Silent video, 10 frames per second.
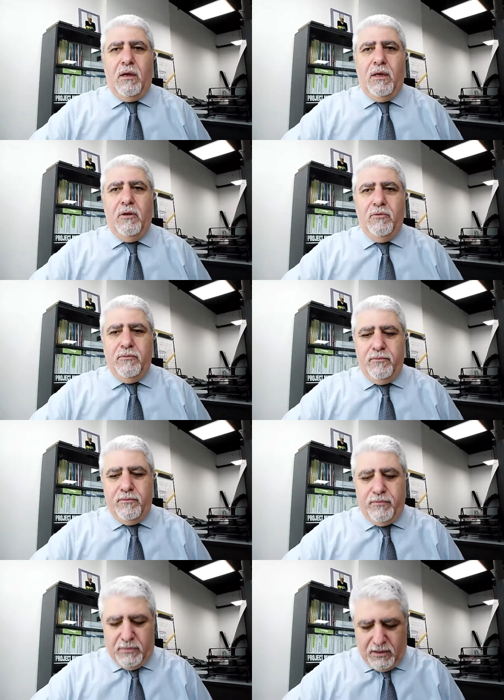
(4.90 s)
Hello,
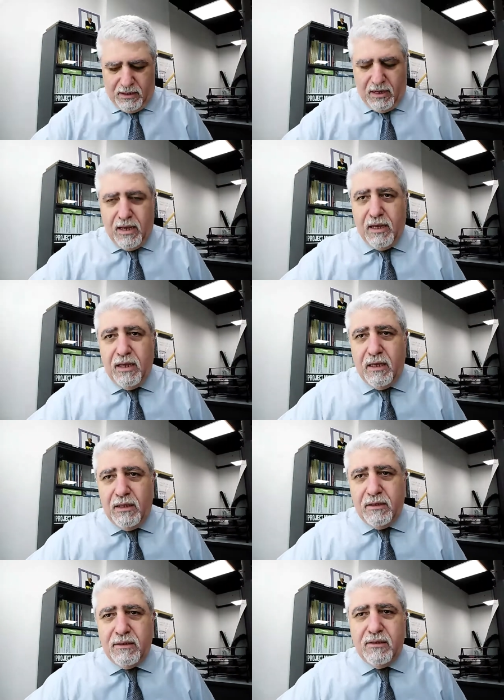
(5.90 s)

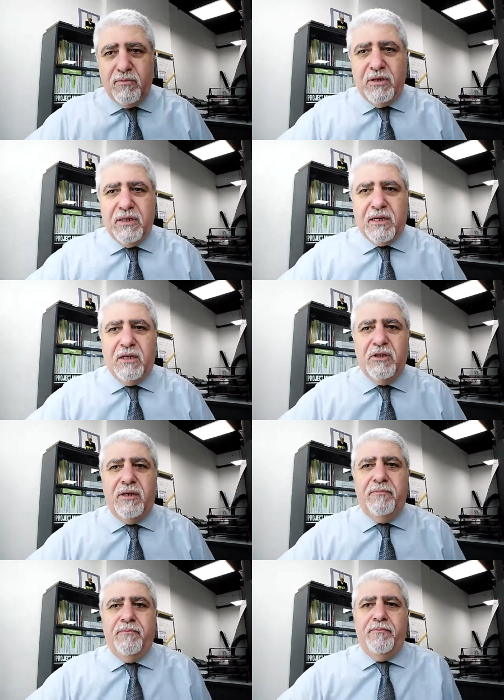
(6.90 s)
uh, this is Mounir
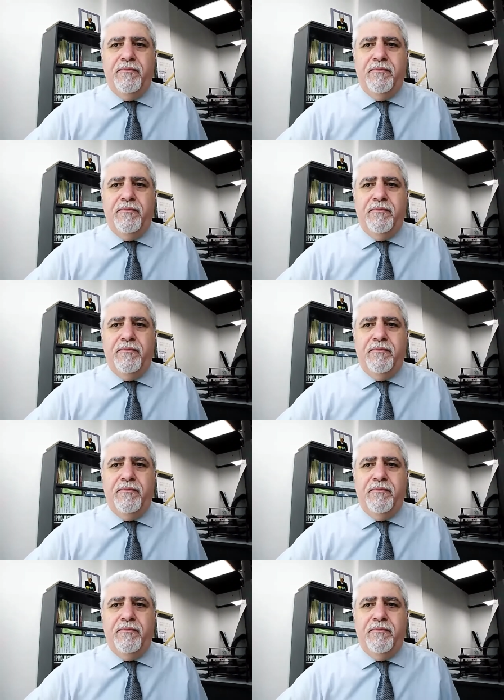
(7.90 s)
Ajam.